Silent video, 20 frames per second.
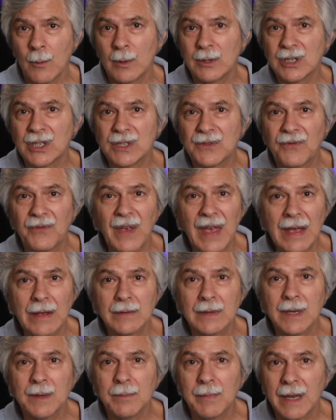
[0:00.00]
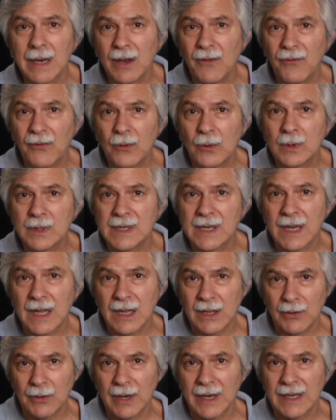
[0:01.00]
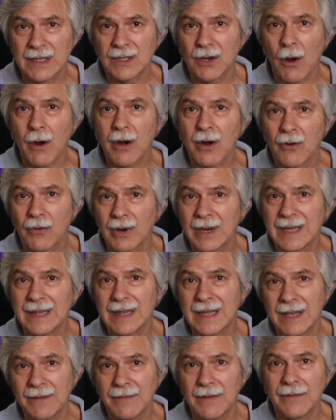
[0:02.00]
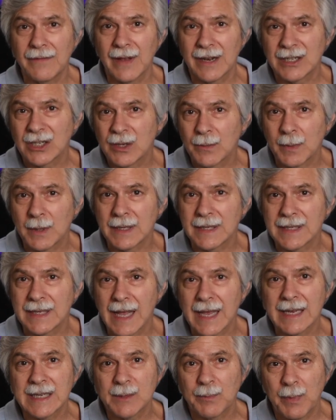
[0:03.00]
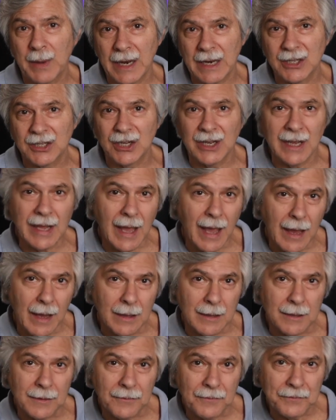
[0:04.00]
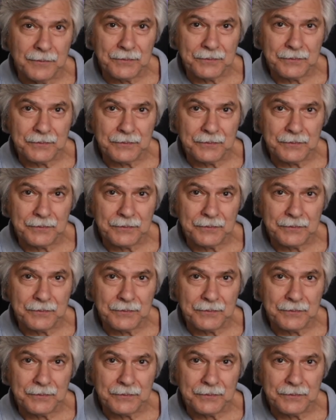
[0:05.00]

which is found in many foods including dark green leafy vegetables like spinach and kale.